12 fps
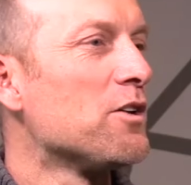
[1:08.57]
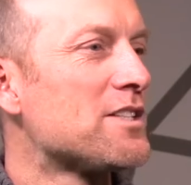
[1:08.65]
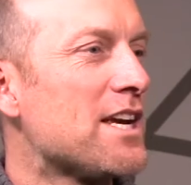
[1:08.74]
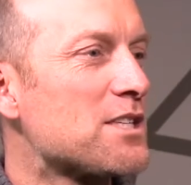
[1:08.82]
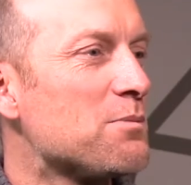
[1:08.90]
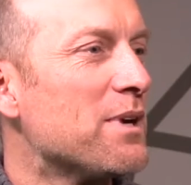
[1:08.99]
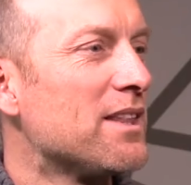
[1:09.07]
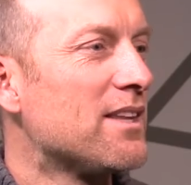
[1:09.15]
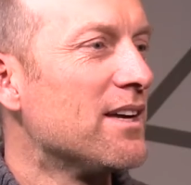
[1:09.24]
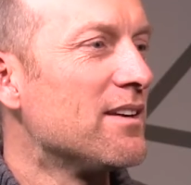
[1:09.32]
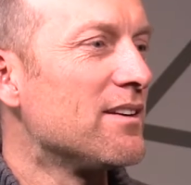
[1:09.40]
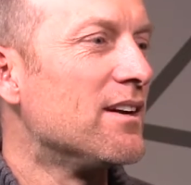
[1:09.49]
the Old Testament,
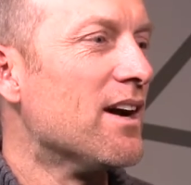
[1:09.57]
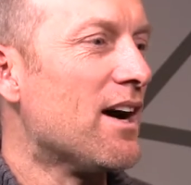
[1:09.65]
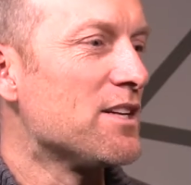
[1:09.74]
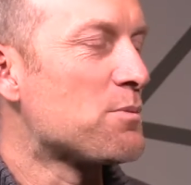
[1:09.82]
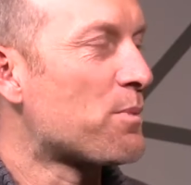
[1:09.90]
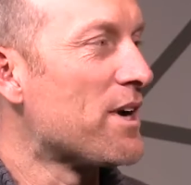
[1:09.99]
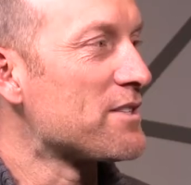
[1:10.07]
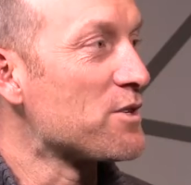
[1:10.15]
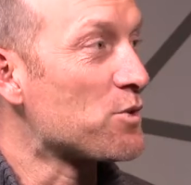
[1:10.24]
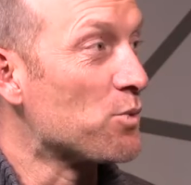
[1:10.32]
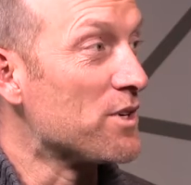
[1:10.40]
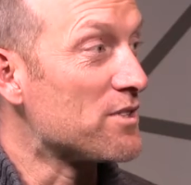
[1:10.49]
that God's
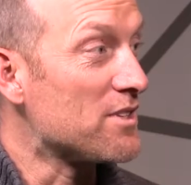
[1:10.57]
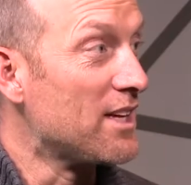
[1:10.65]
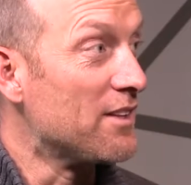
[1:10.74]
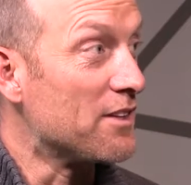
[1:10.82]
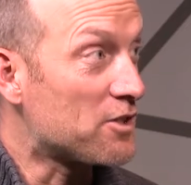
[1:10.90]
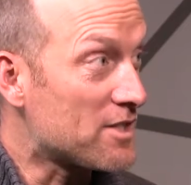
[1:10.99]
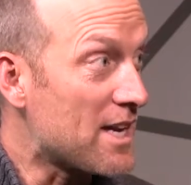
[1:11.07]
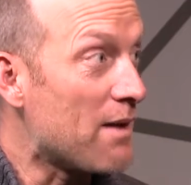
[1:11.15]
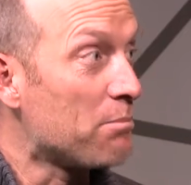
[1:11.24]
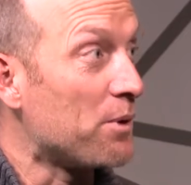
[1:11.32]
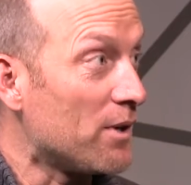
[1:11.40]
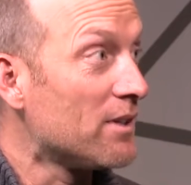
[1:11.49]
presence was in the
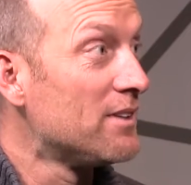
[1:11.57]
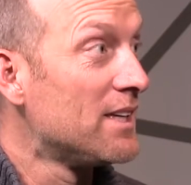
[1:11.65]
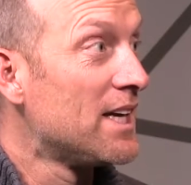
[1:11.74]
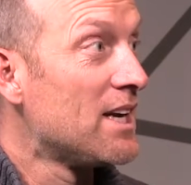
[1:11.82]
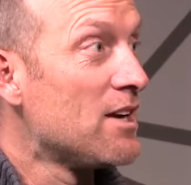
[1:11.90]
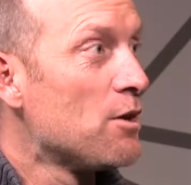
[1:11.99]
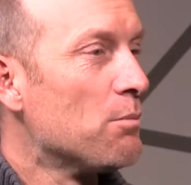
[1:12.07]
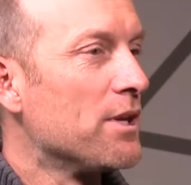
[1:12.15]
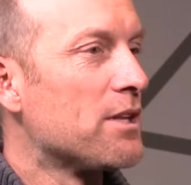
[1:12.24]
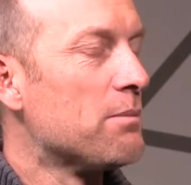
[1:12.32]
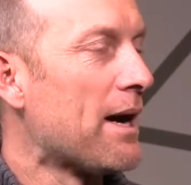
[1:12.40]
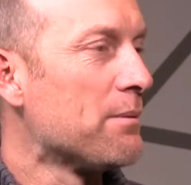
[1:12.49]
temple.
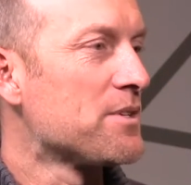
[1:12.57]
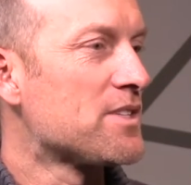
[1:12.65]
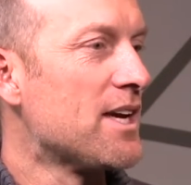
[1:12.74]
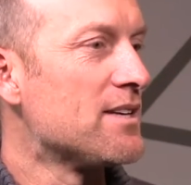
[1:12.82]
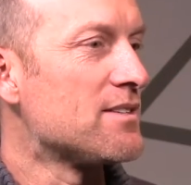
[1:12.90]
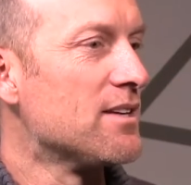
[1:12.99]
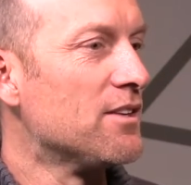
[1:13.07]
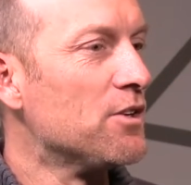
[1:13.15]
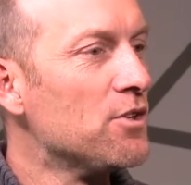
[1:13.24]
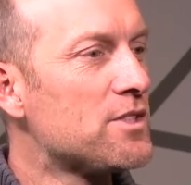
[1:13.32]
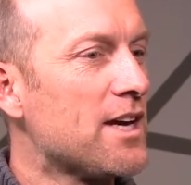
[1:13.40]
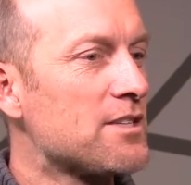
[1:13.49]
But the Bible says, in the
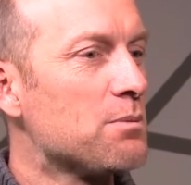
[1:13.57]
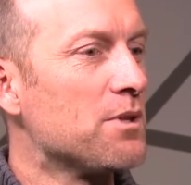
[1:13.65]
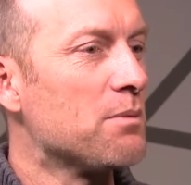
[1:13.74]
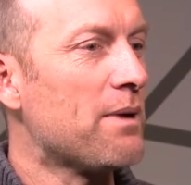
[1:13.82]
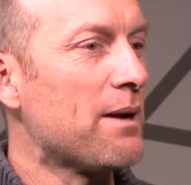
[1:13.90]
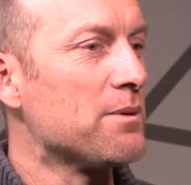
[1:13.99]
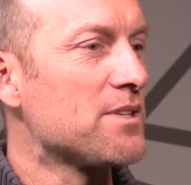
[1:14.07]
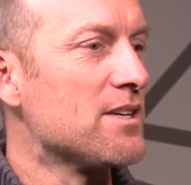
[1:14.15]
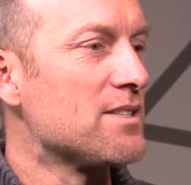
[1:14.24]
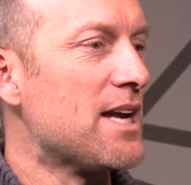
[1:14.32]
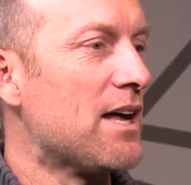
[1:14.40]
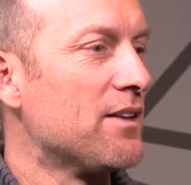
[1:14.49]
New Testament, the Bible
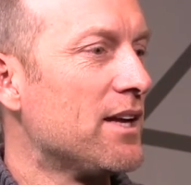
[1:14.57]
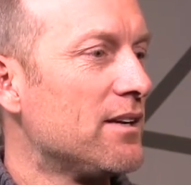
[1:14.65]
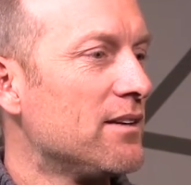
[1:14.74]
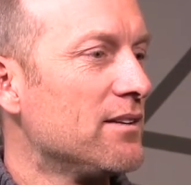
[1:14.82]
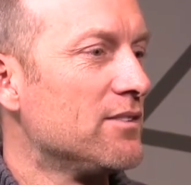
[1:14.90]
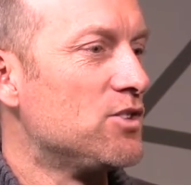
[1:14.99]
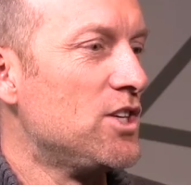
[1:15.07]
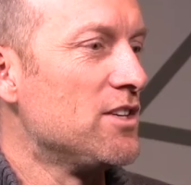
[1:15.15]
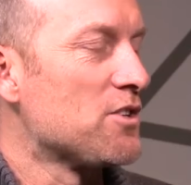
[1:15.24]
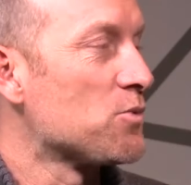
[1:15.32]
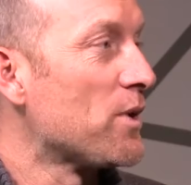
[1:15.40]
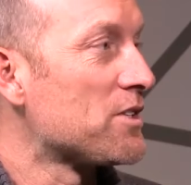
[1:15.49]
says now that
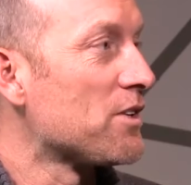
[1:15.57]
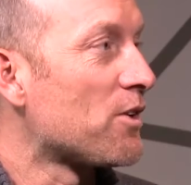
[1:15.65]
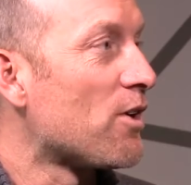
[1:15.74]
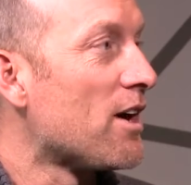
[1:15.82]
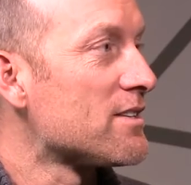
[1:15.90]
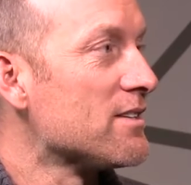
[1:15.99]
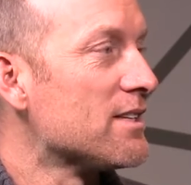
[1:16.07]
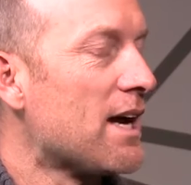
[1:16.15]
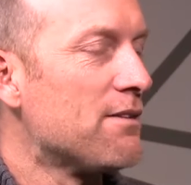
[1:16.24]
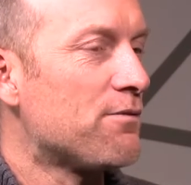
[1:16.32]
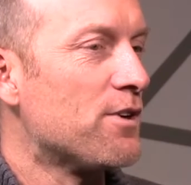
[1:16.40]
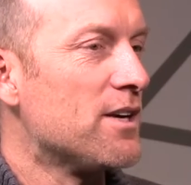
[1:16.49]
Jesus went to the cross and
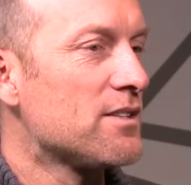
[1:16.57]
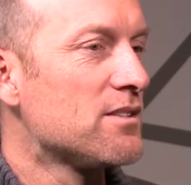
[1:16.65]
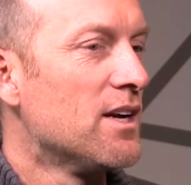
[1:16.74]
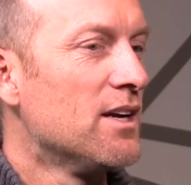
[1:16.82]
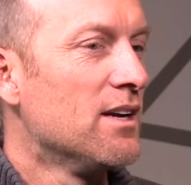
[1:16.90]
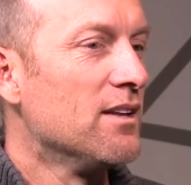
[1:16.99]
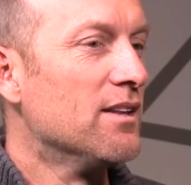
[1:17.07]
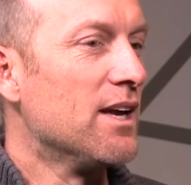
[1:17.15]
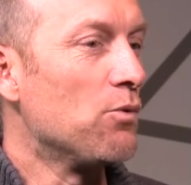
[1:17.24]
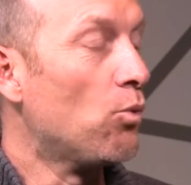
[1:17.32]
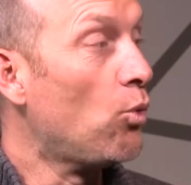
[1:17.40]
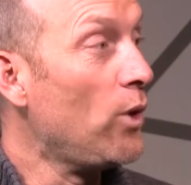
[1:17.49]
died for us,
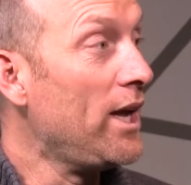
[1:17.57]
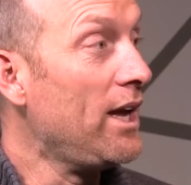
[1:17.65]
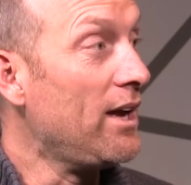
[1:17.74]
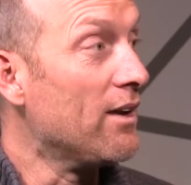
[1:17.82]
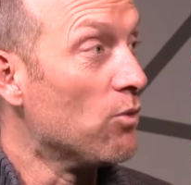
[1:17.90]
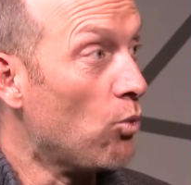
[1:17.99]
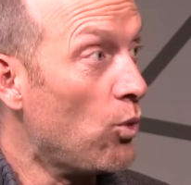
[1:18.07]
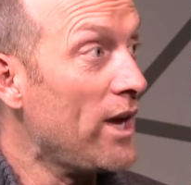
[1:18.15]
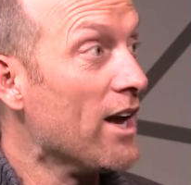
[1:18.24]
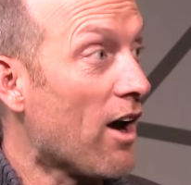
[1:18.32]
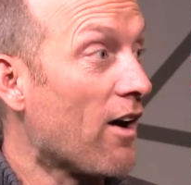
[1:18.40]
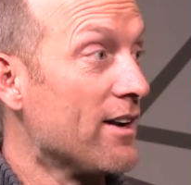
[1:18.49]
that
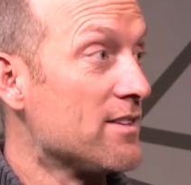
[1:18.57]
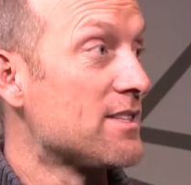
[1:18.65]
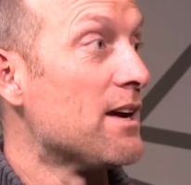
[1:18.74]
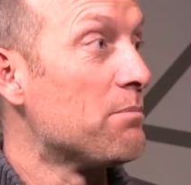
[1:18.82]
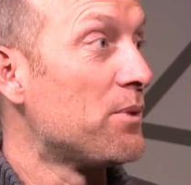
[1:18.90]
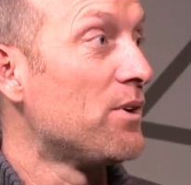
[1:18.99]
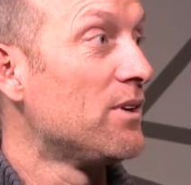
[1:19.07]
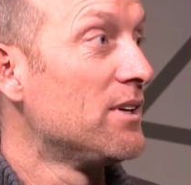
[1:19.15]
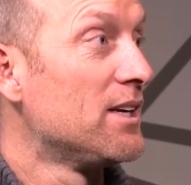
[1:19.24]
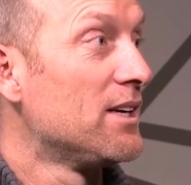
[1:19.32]
we are his temple.